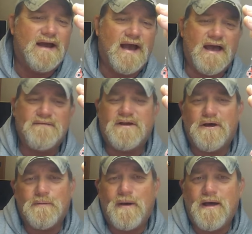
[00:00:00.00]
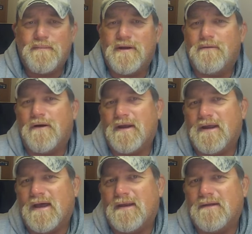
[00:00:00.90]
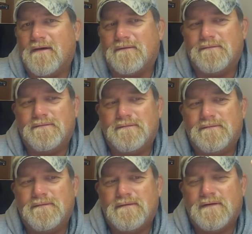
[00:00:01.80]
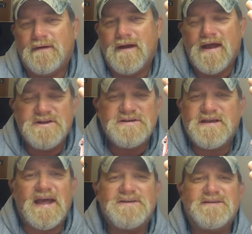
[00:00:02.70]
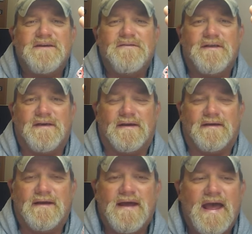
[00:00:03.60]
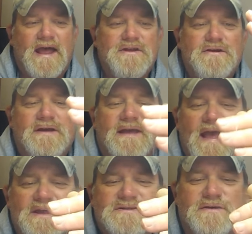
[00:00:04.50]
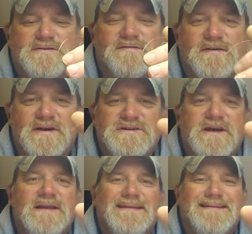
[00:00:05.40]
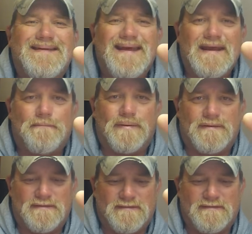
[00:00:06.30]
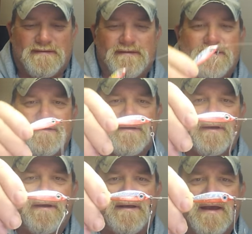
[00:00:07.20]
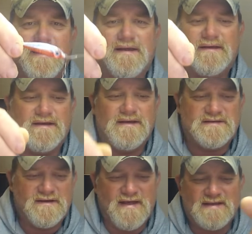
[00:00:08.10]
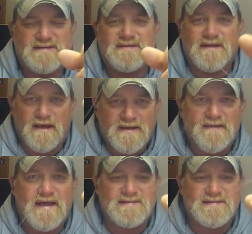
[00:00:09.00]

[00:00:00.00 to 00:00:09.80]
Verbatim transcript: I haven't caught a pompano on it yet though. It just catches everything. And you can catch those fish deep. Okay, so that's, okay,